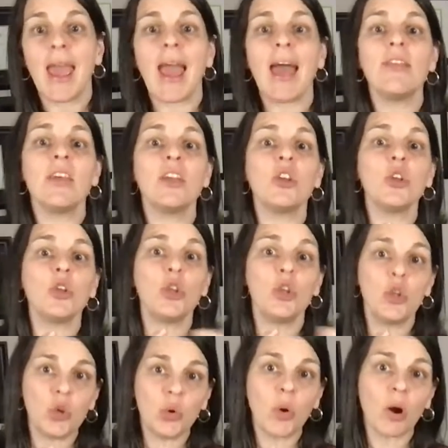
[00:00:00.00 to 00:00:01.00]
And then
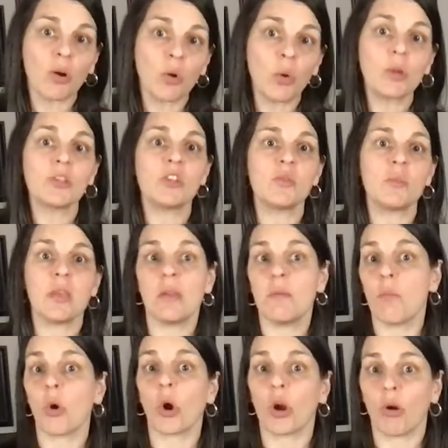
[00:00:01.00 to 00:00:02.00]
you are going to
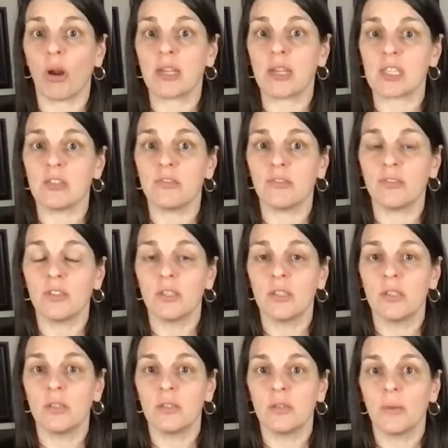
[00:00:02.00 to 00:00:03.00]
be more aggressive
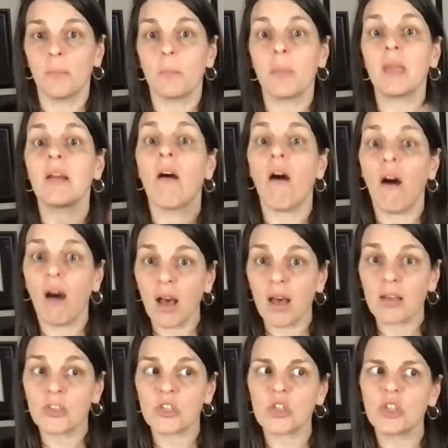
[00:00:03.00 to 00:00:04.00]

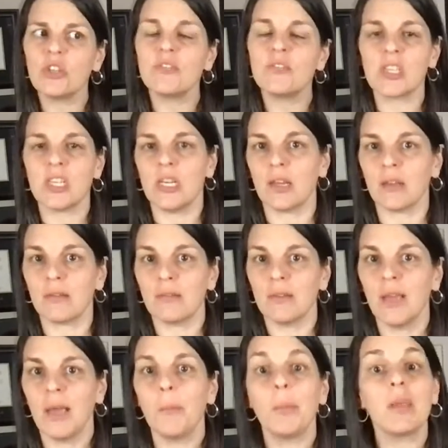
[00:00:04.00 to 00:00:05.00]
because you've seen it,
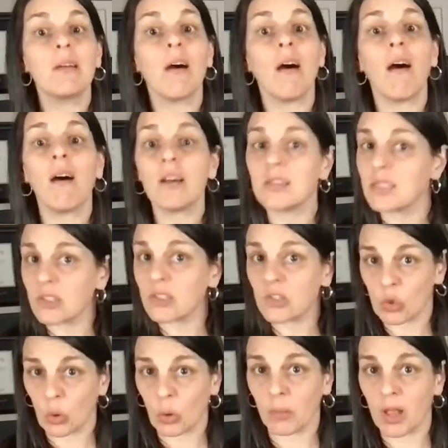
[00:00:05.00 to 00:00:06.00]
because
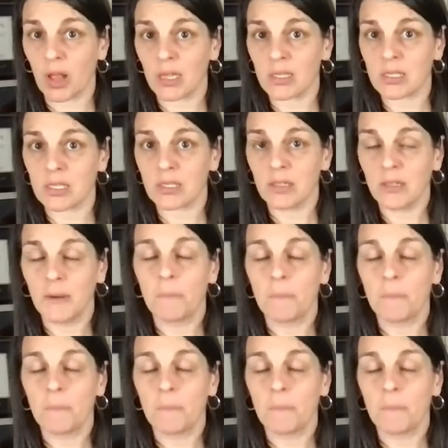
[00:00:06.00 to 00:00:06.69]
it's normalized,